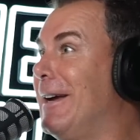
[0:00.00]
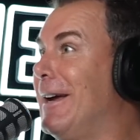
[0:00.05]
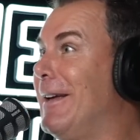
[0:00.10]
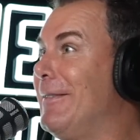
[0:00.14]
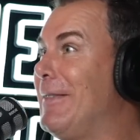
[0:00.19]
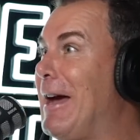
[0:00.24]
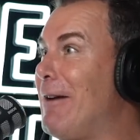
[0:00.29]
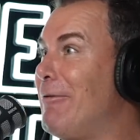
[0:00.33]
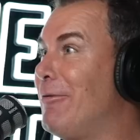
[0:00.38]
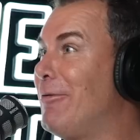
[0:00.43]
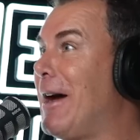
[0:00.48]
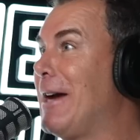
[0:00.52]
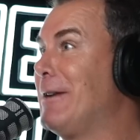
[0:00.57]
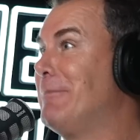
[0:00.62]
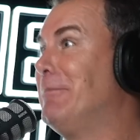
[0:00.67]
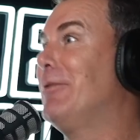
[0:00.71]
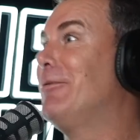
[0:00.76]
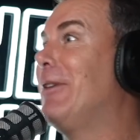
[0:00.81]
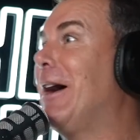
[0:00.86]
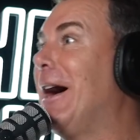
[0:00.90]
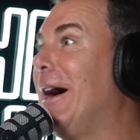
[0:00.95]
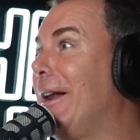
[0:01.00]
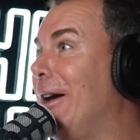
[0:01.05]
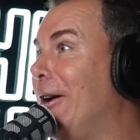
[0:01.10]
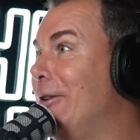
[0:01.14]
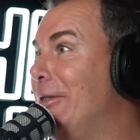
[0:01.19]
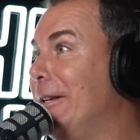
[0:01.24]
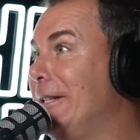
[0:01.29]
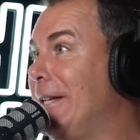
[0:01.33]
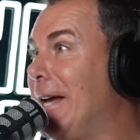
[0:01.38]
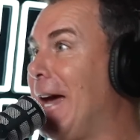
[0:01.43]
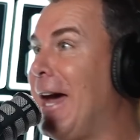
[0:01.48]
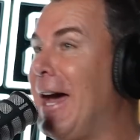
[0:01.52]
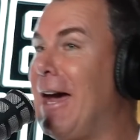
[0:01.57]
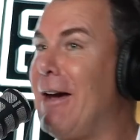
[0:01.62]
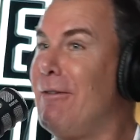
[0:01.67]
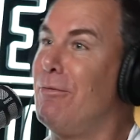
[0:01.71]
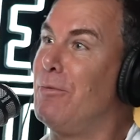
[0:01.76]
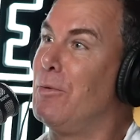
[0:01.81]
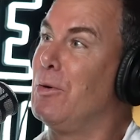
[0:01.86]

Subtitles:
that fake bravado that you have.